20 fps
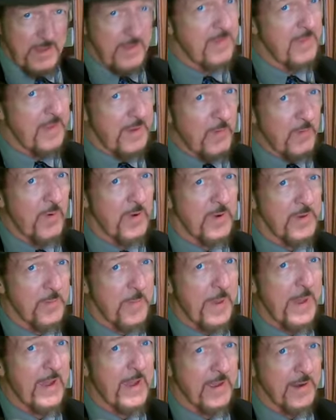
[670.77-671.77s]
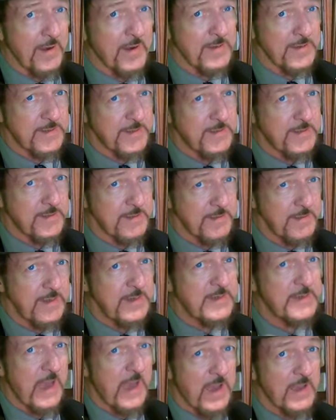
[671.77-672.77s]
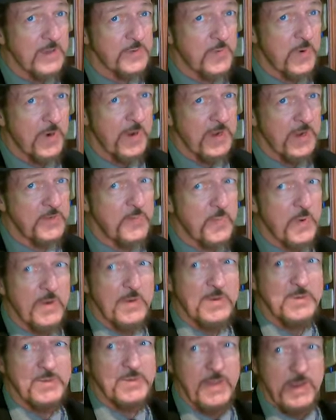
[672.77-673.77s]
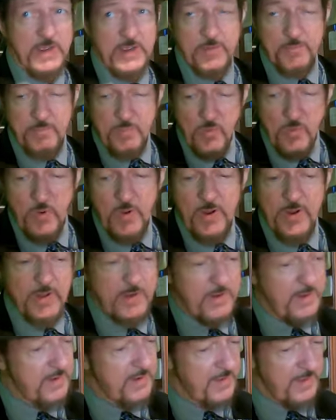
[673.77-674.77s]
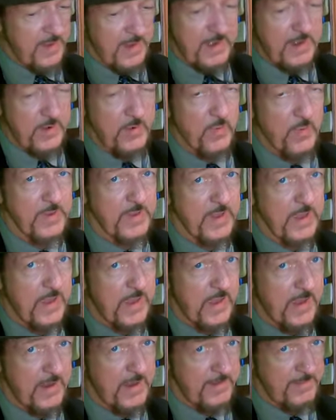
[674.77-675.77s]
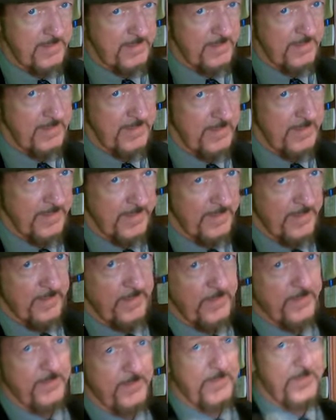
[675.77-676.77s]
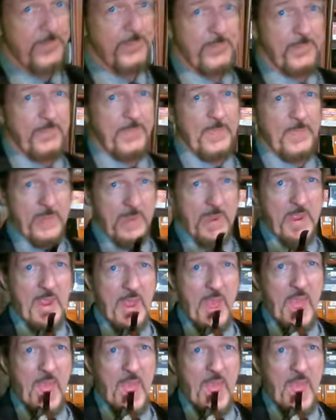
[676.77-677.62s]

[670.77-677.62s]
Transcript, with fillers: they weren't tobacconists. These guys were experts. They imported. They knew what they had. Wow.